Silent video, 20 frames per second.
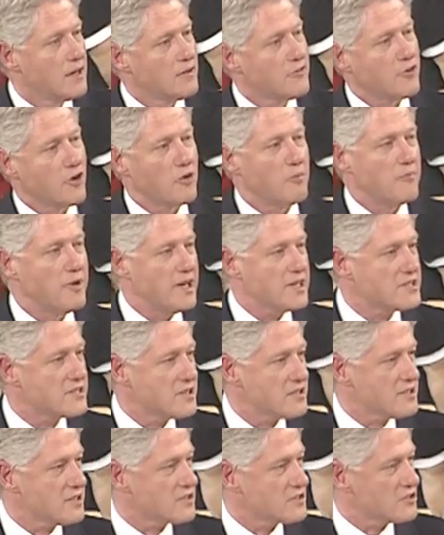For
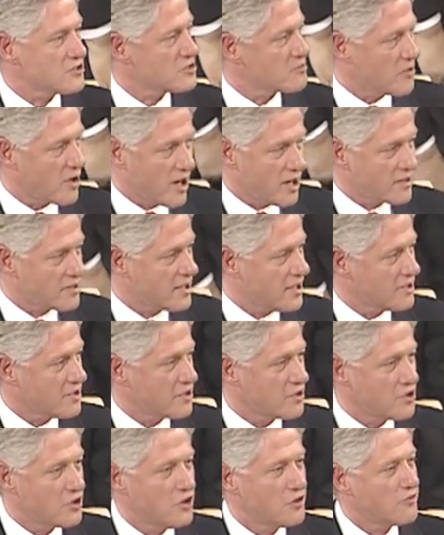business, it's a smart thing to
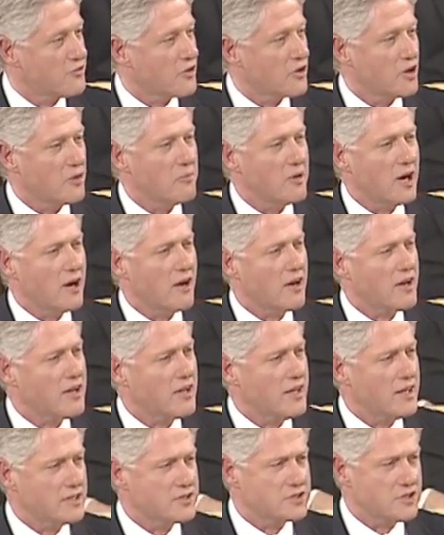do. For America,
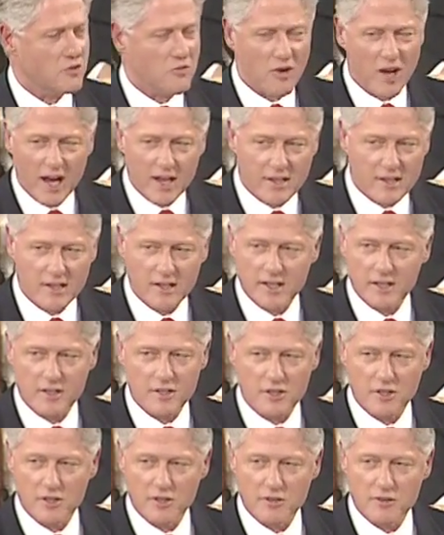it's the right thing to
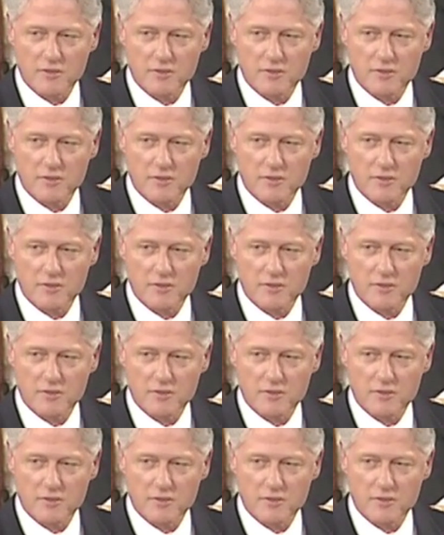do.